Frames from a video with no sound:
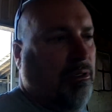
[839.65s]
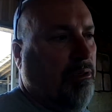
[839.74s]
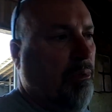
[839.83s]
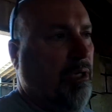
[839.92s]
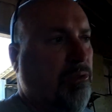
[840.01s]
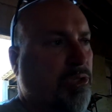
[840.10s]

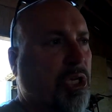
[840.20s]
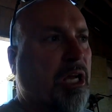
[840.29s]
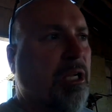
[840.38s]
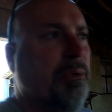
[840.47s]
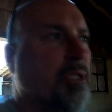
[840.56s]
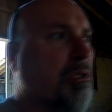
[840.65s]
well,
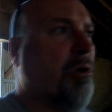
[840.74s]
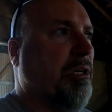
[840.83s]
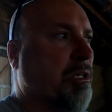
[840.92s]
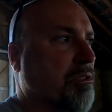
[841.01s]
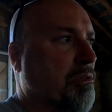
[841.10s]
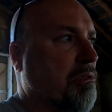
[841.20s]
Shiloh and the
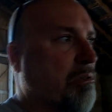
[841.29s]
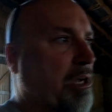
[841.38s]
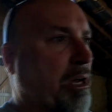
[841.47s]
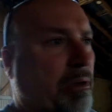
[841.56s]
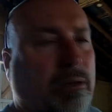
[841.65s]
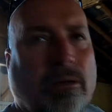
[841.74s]
donkeys are
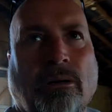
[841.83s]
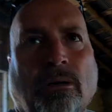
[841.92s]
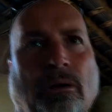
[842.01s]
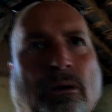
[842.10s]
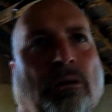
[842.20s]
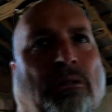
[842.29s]
out.
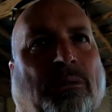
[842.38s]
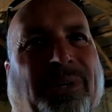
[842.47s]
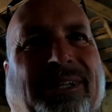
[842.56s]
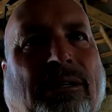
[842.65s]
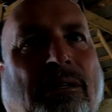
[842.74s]
What?